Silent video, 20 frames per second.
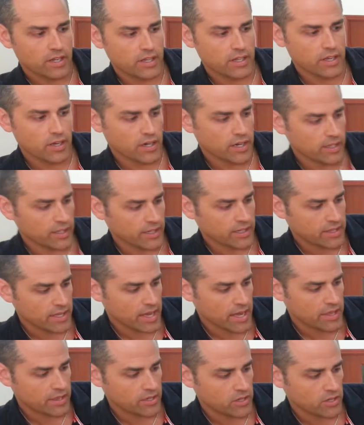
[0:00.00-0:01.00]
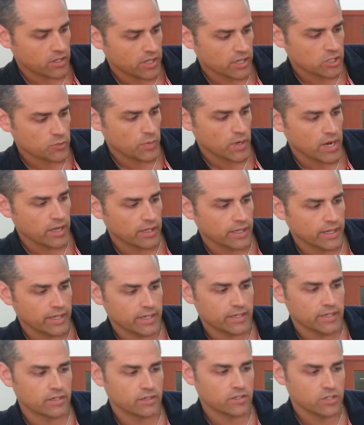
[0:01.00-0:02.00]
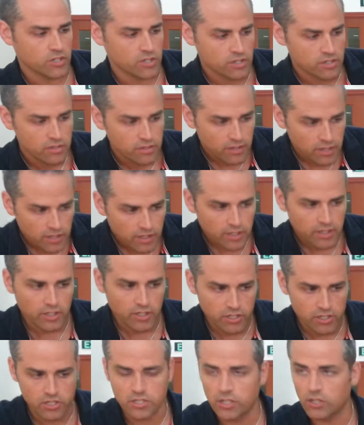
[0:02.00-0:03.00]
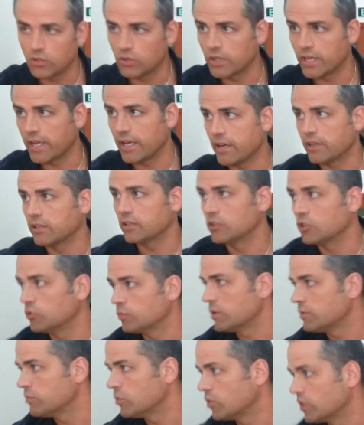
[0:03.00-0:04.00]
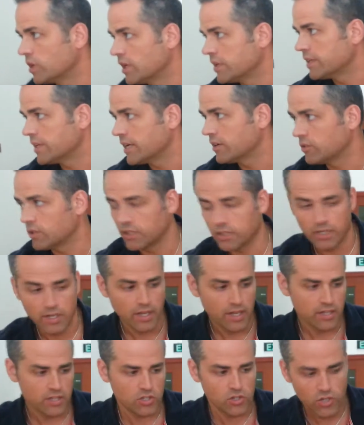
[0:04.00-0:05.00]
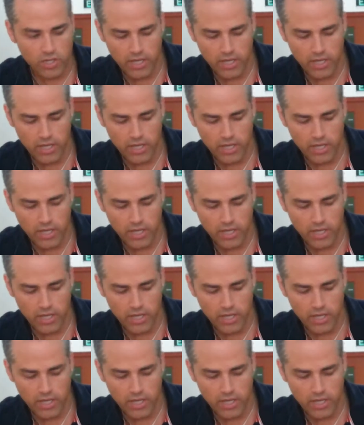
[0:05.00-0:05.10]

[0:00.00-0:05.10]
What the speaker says: click on it like that, and then you click Spotlight, and it'll just slow down a little bit more on that one. So you